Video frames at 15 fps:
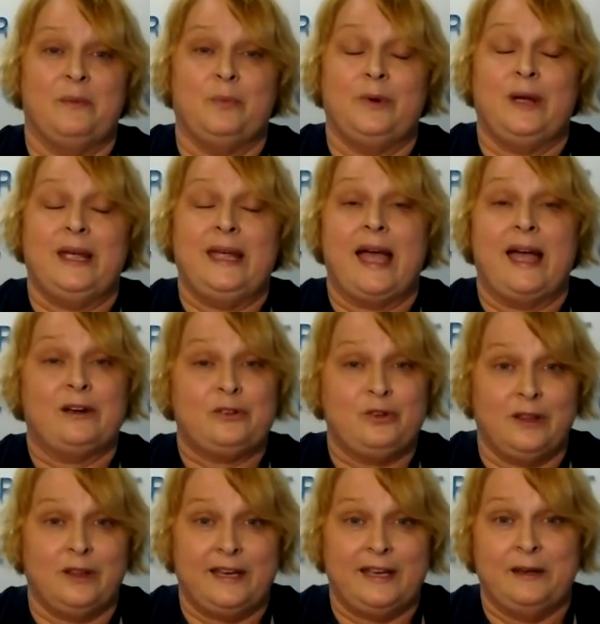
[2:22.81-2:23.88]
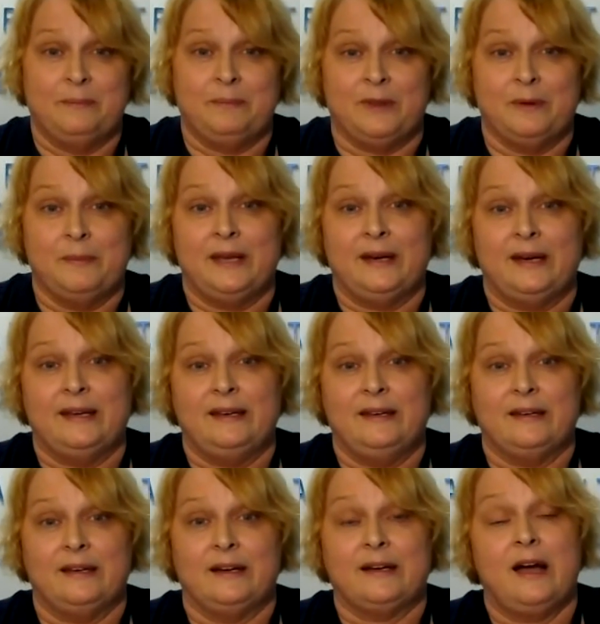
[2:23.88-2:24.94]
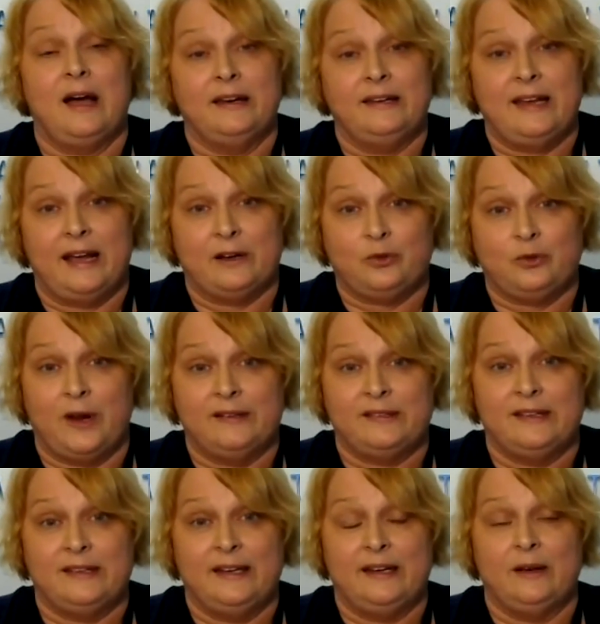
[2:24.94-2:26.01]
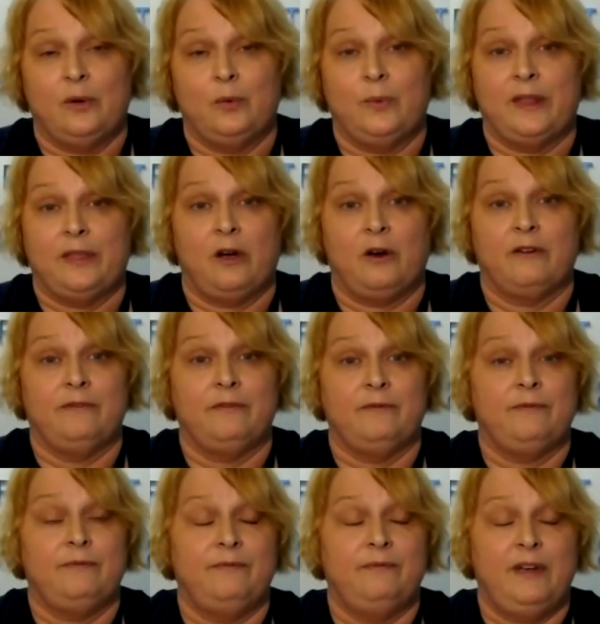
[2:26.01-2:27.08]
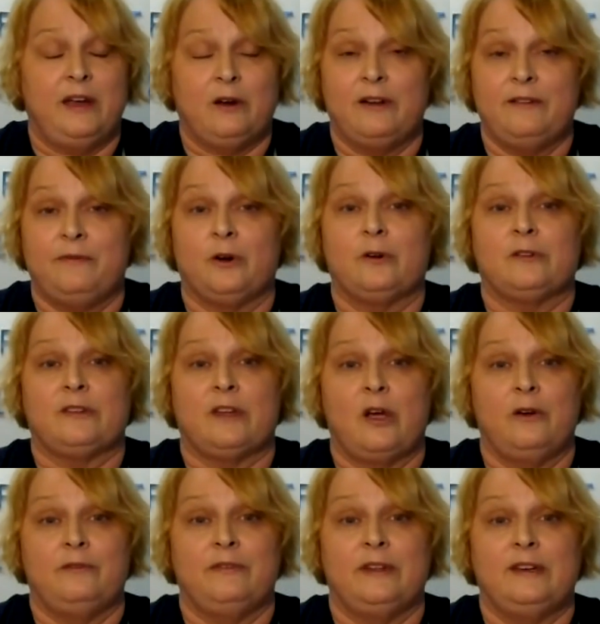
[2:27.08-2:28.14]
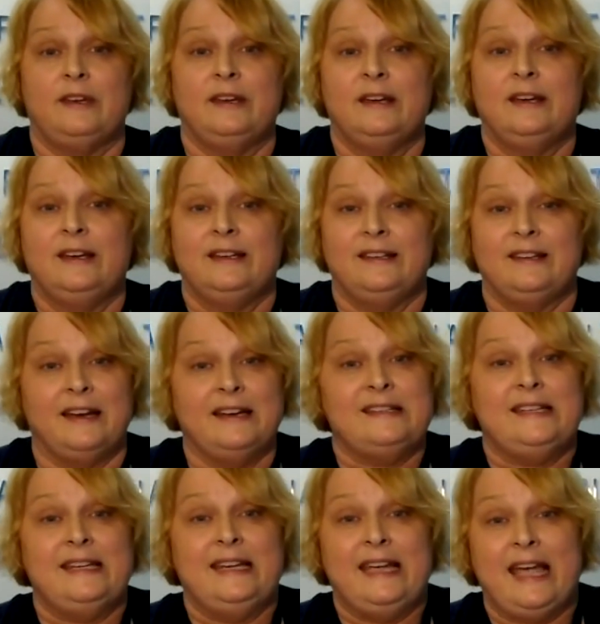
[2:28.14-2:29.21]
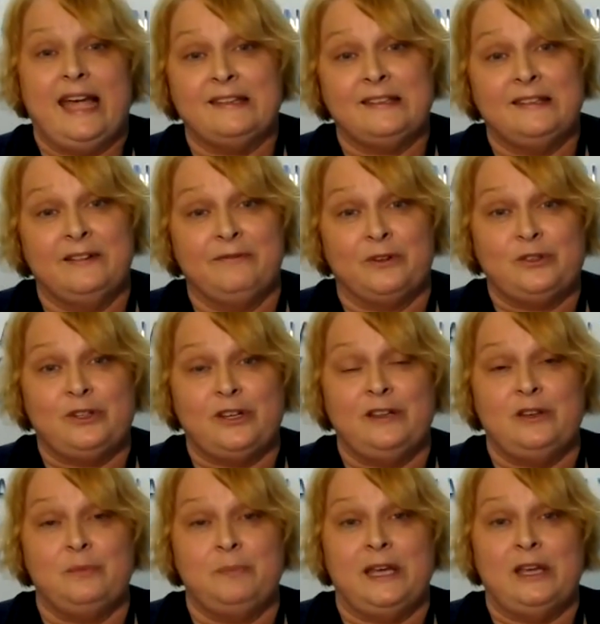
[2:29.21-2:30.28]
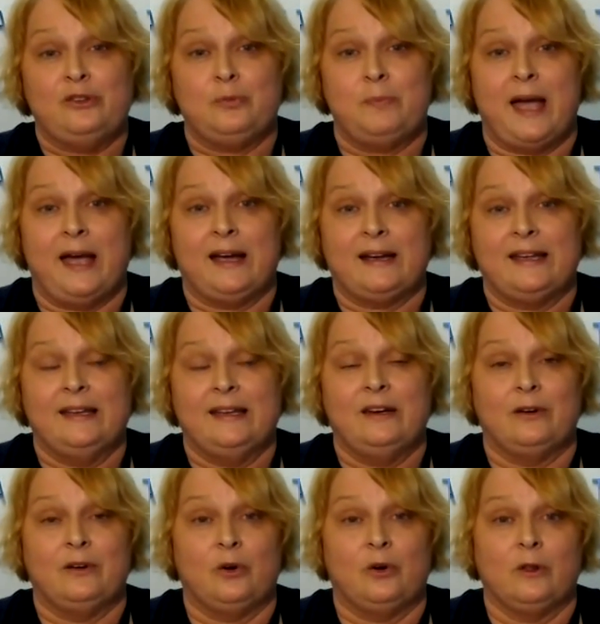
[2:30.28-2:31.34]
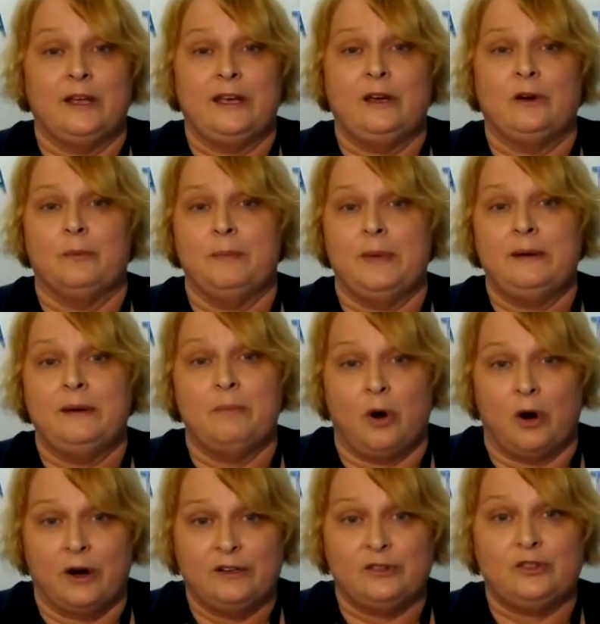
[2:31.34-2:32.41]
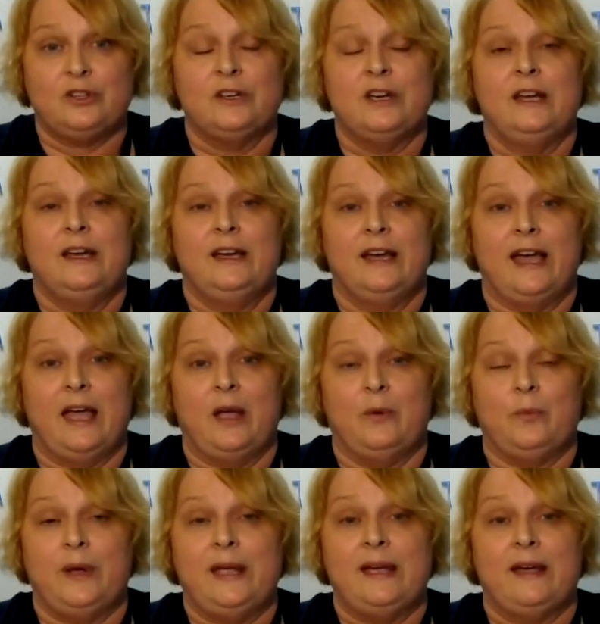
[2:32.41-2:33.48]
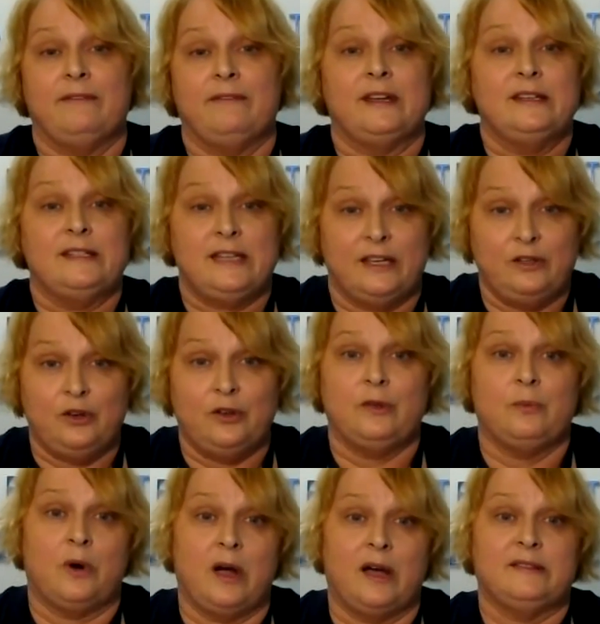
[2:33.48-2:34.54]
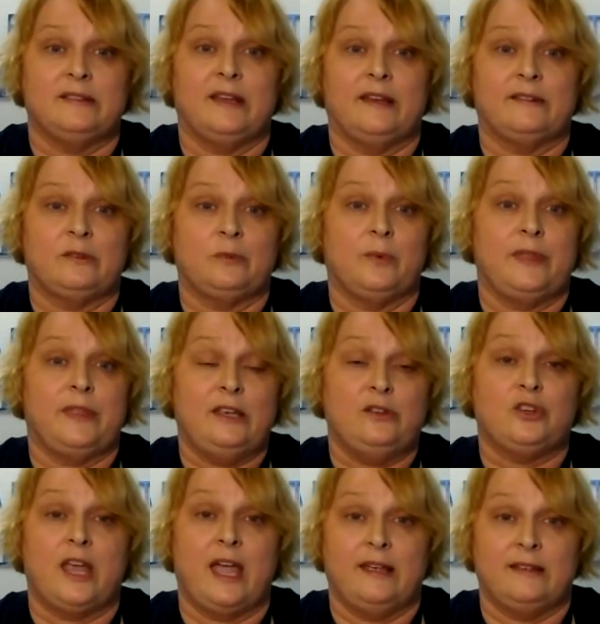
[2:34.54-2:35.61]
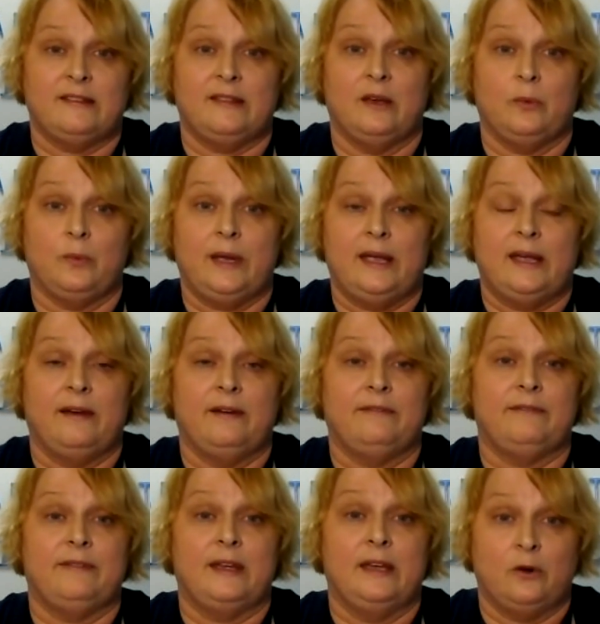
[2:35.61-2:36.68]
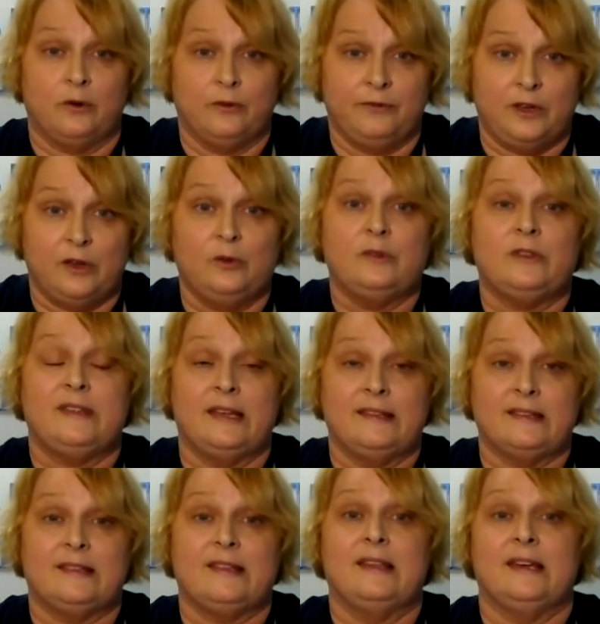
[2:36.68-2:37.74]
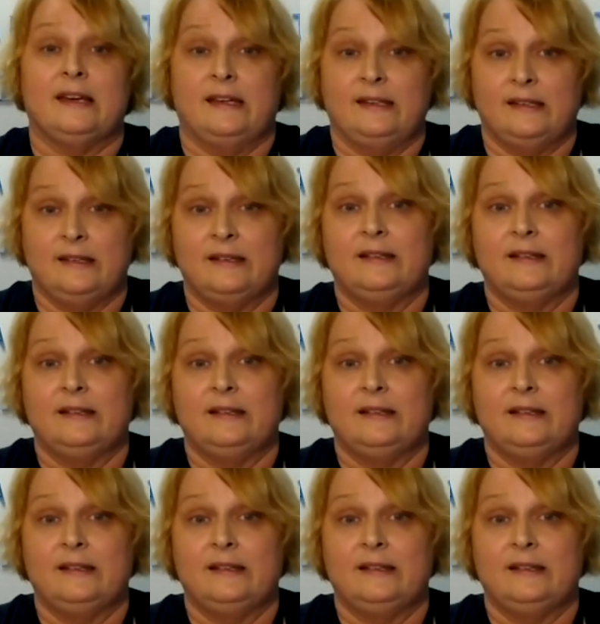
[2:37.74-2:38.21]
We actually implemented contact tracing with our very first COVID-19 case in Virginia Beach back in early or mid-March, and we have continued the process with each case that we have interviewed since then.